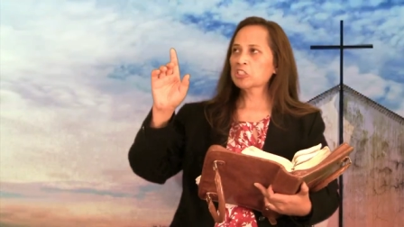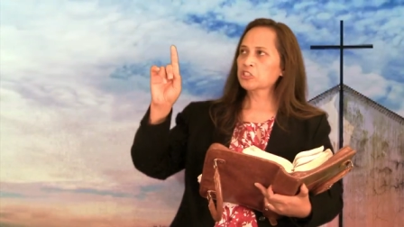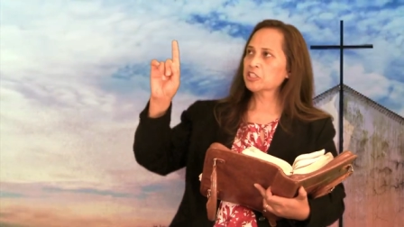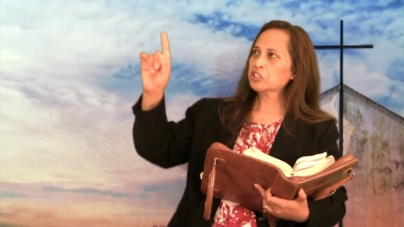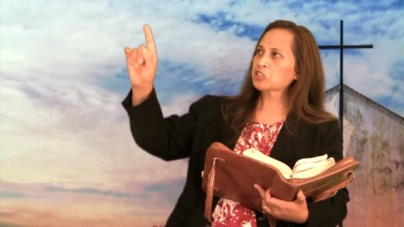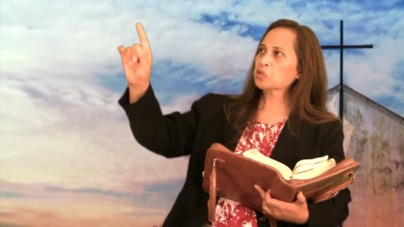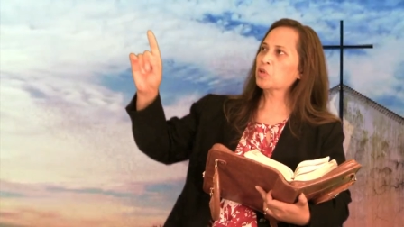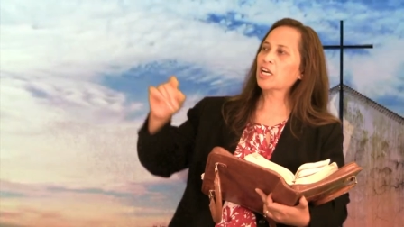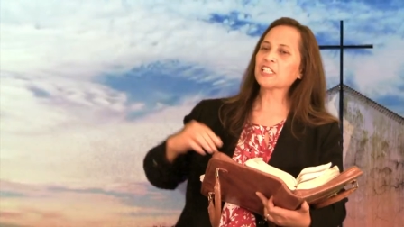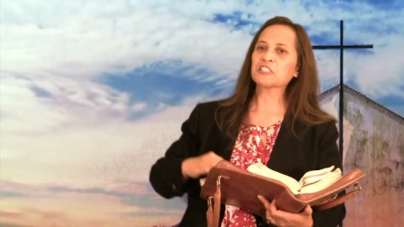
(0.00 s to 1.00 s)
Jesus
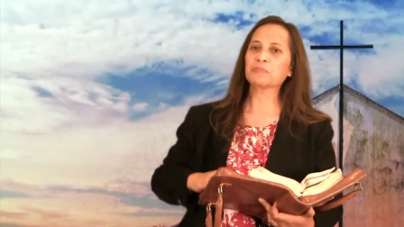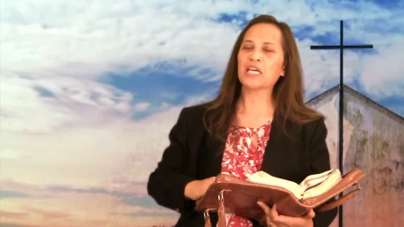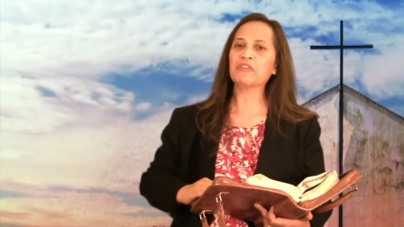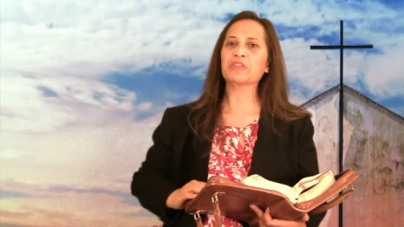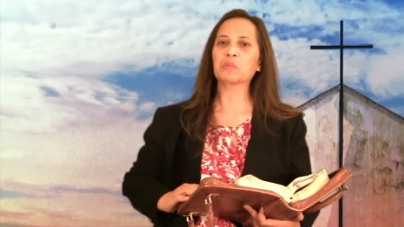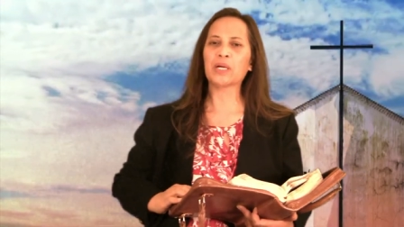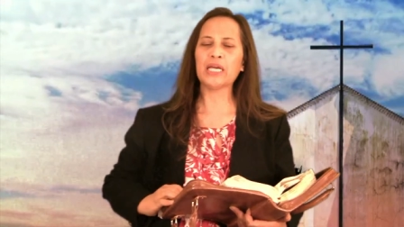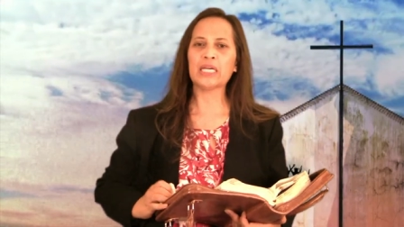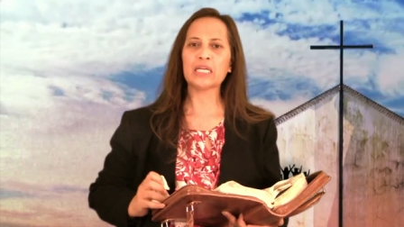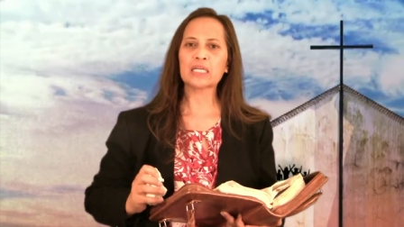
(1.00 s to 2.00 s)
Christ paved the
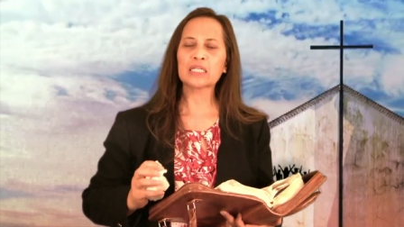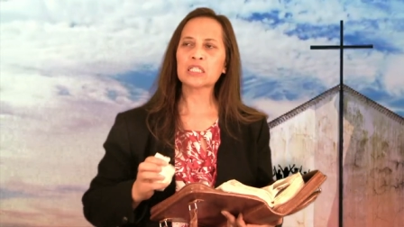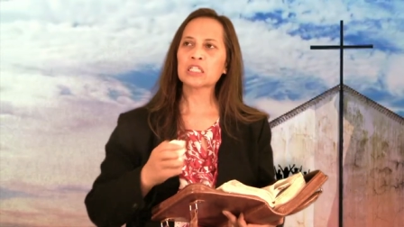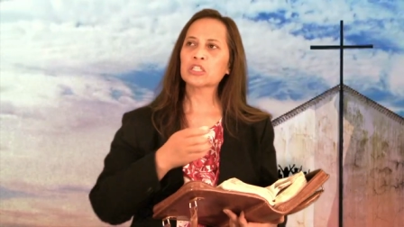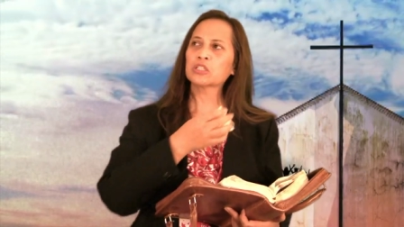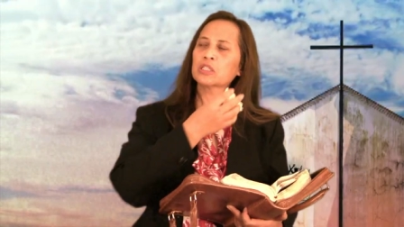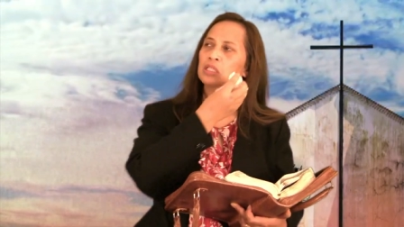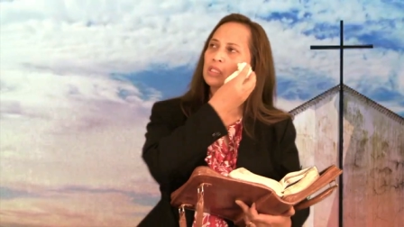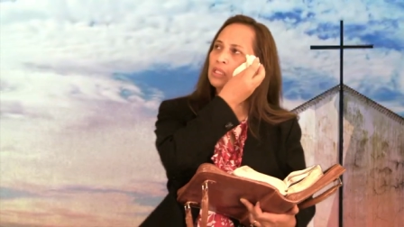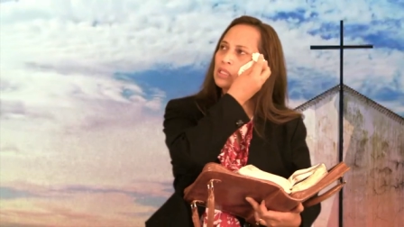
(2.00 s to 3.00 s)
way.
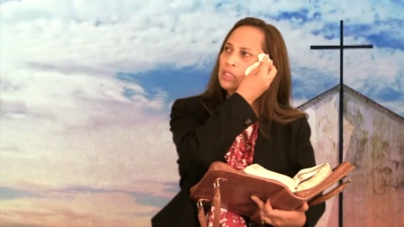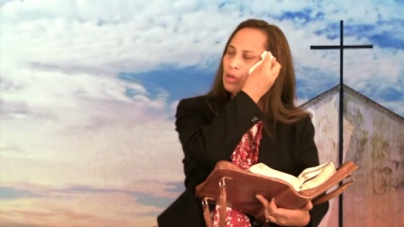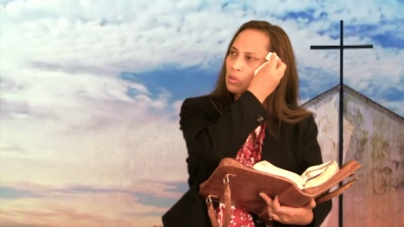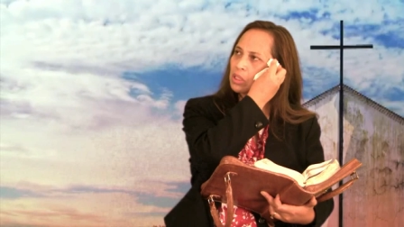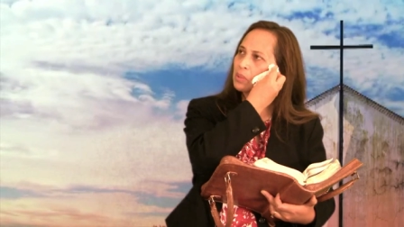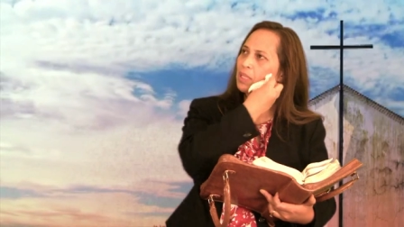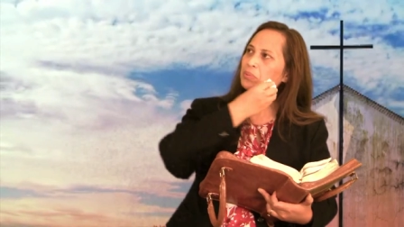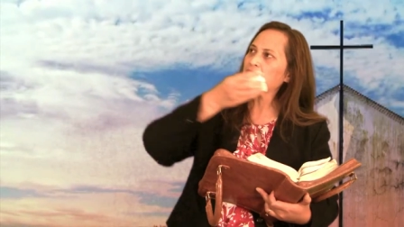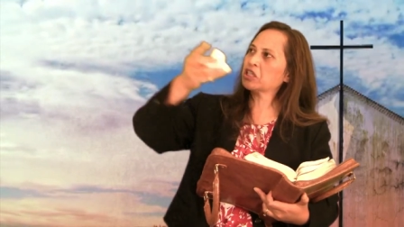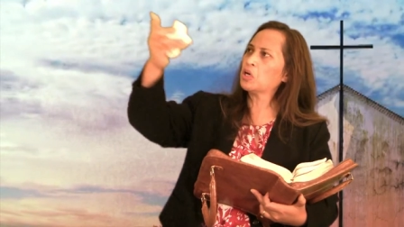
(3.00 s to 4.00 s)
The only way
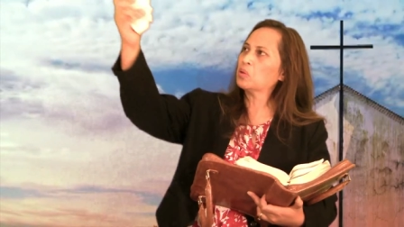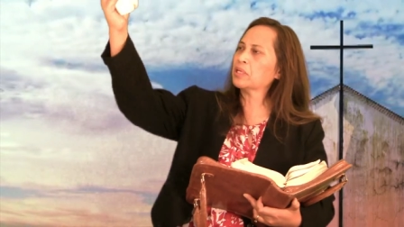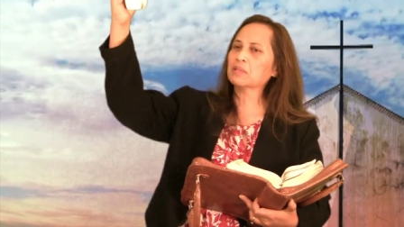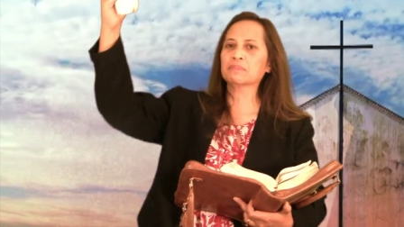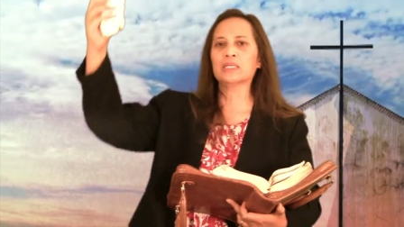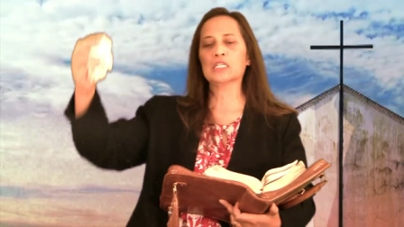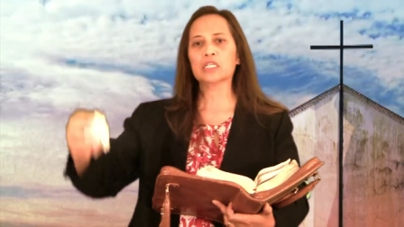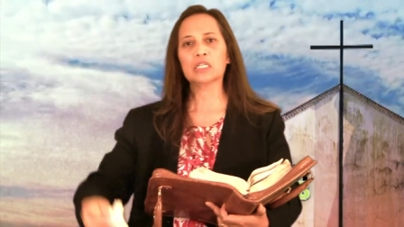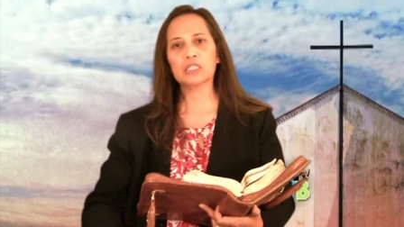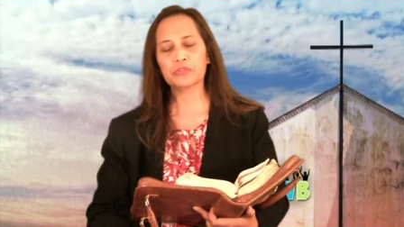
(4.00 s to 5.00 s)
we can know him
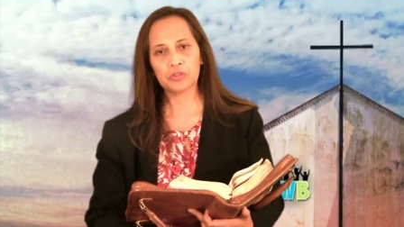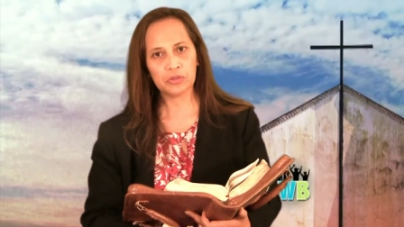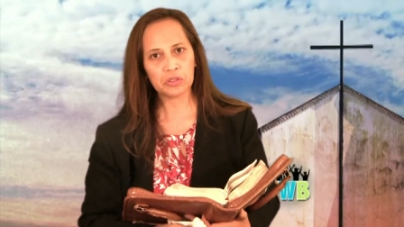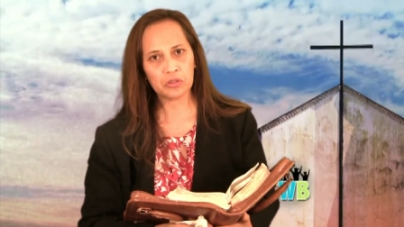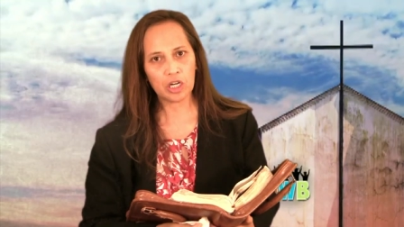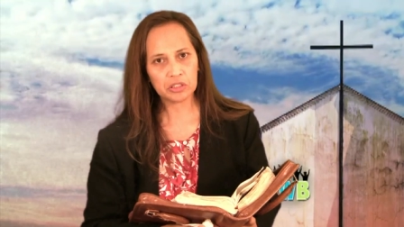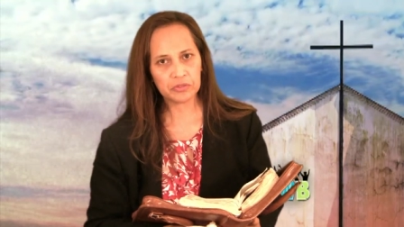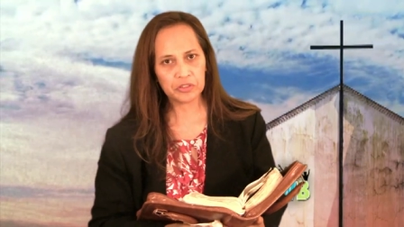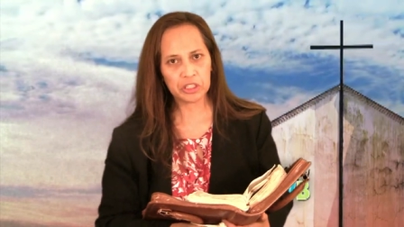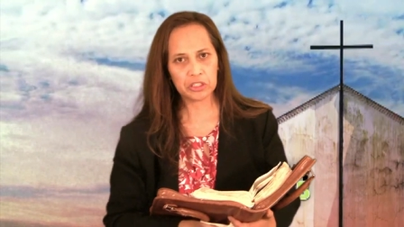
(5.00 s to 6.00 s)
is through the cross
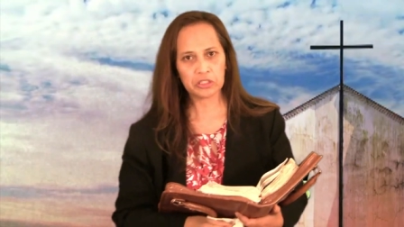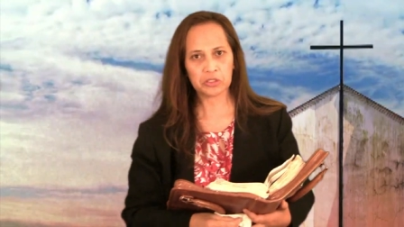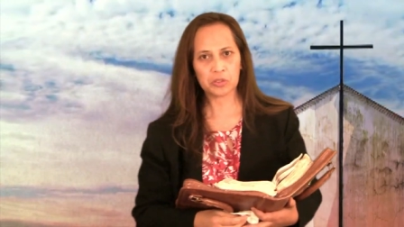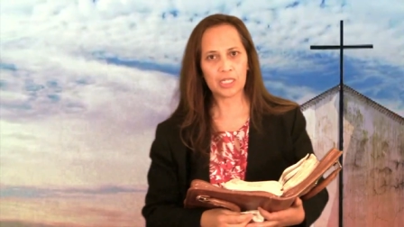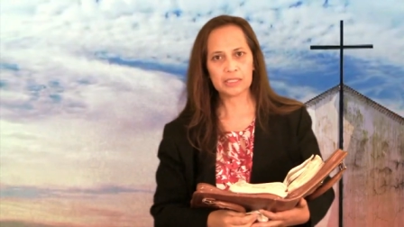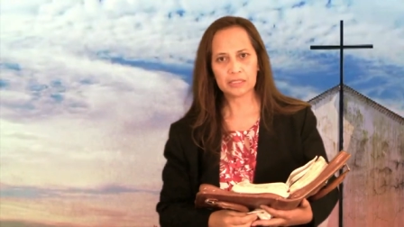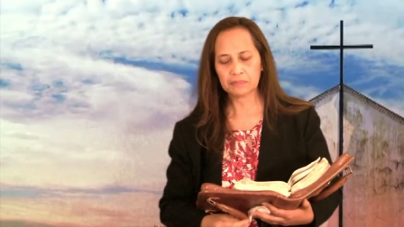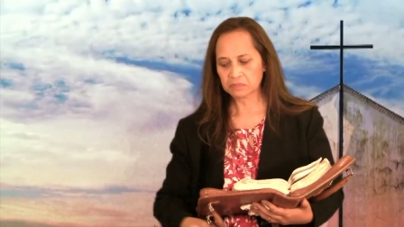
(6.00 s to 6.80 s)
of Jesus Christ.